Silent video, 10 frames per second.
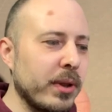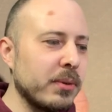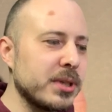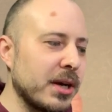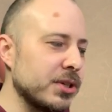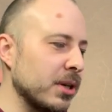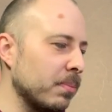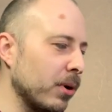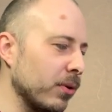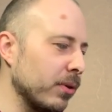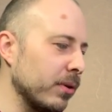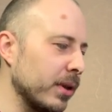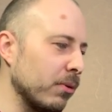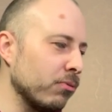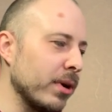they were touching upon,
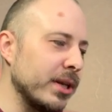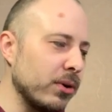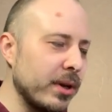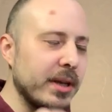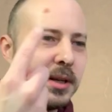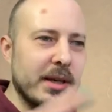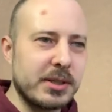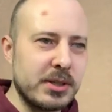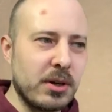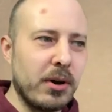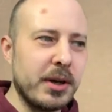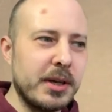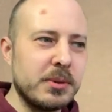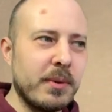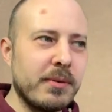they were redoing Index
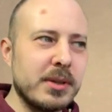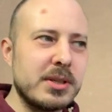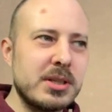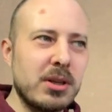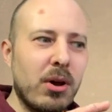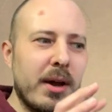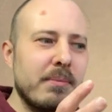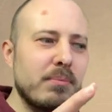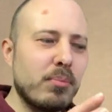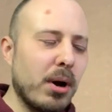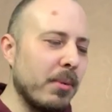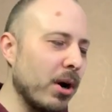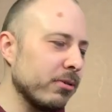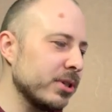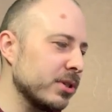Astartes with a slight
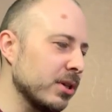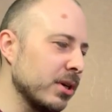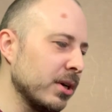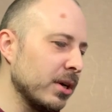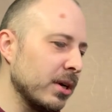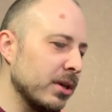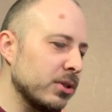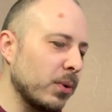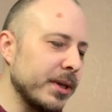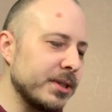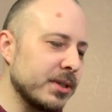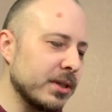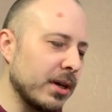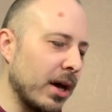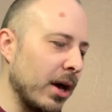Primaris twist.
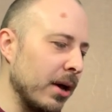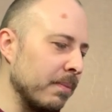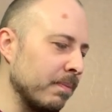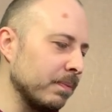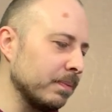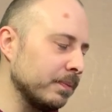And